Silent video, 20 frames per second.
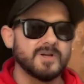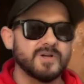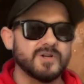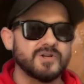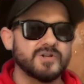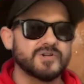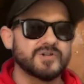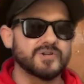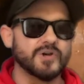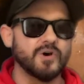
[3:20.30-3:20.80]

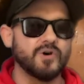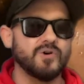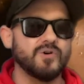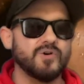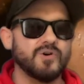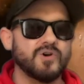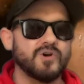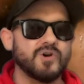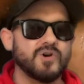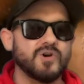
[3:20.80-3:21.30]
So
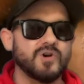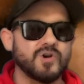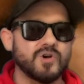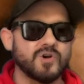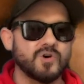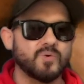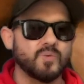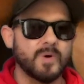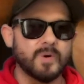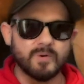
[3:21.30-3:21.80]

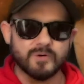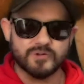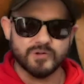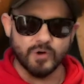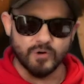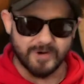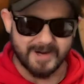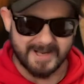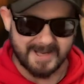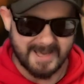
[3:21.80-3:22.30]
we were
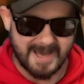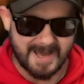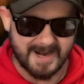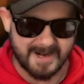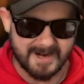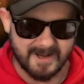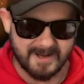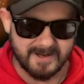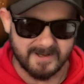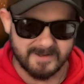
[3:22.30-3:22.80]
touring
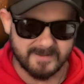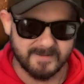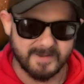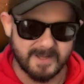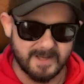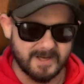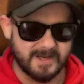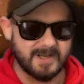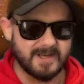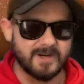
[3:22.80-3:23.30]
Canada
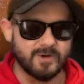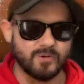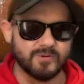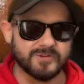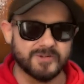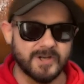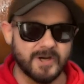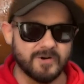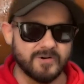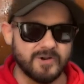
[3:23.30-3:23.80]
in
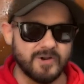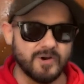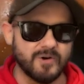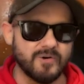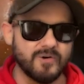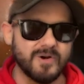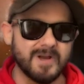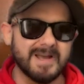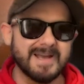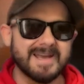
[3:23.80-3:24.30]

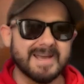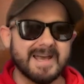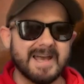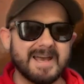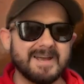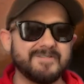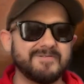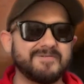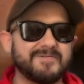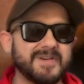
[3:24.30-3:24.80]
Ontario,
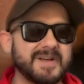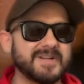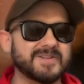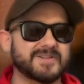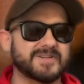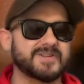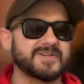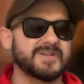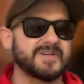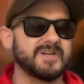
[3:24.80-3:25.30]
and
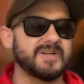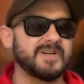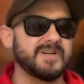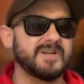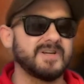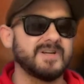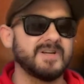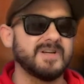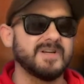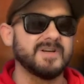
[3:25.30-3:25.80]
Vince,
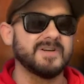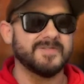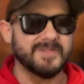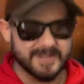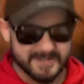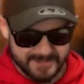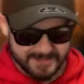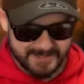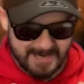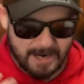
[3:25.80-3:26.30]

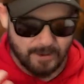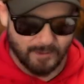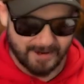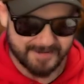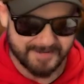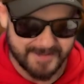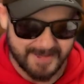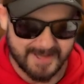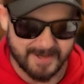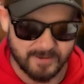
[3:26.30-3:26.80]
this is how I
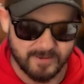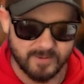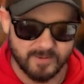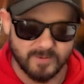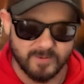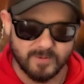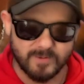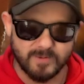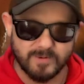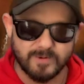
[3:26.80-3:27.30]
think
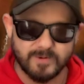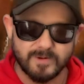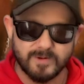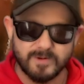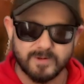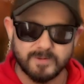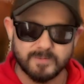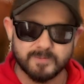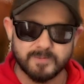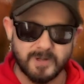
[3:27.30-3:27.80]

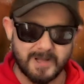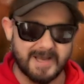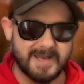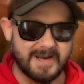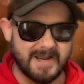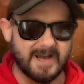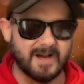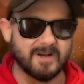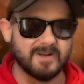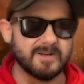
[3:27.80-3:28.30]
played
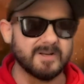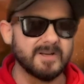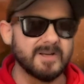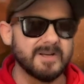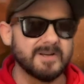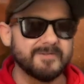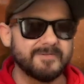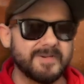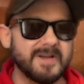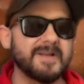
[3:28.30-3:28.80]
out.
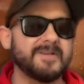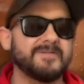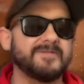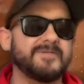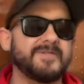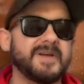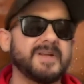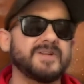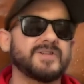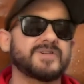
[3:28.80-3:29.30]

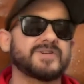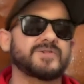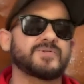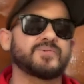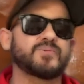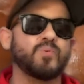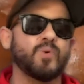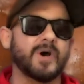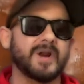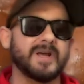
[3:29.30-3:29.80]
Vince
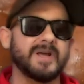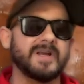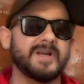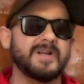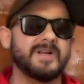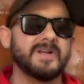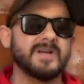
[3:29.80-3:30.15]
wanted